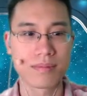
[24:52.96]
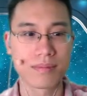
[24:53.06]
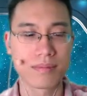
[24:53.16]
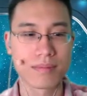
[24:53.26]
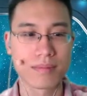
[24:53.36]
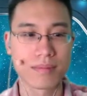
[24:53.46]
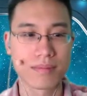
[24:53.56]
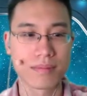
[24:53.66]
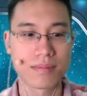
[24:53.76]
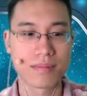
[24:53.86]

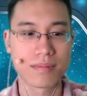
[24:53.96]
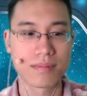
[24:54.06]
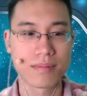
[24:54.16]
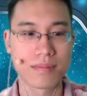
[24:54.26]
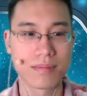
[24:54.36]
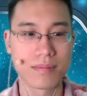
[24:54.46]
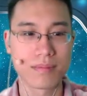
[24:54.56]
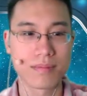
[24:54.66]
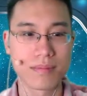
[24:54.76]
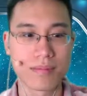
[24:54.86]

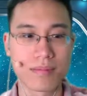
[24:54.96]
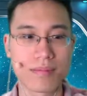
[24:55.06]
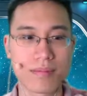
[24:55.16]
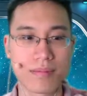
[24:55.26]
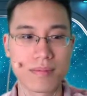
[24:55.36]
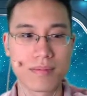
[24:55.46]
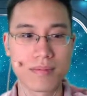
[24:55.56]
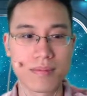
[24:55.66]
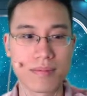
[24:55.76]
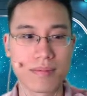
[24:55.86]

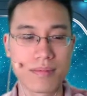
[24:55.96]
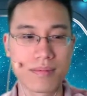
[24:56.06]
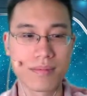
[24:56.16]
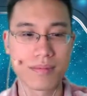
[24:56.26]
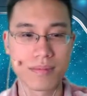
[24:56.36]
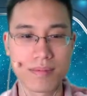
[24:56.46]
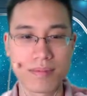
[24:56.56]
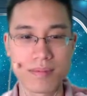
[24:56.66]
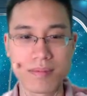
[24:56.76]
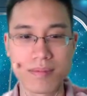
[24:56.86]

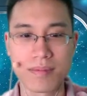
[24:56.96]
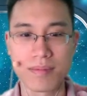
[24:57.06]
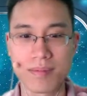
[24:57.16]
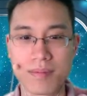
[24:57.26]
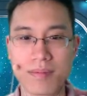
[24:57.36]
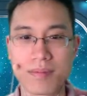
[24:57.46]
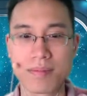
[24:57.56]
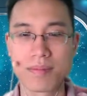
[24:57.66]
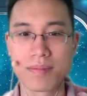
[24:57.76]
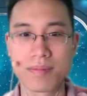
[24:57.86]

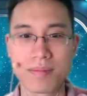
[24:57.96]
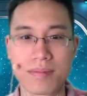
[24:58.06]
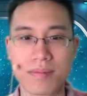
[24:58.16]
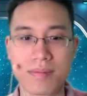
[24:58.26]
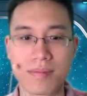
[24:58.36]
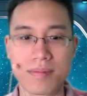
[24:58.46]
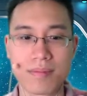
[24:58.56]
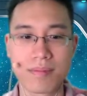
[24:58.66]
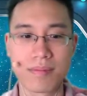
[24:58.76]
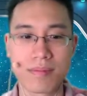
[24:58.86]

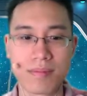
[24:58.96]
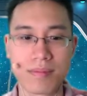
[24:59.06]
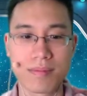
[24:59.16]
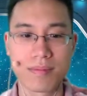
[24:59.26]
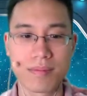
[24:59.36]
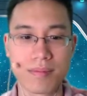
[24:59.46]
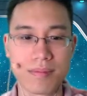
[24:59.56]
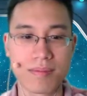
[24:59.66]
This person isn't speaking.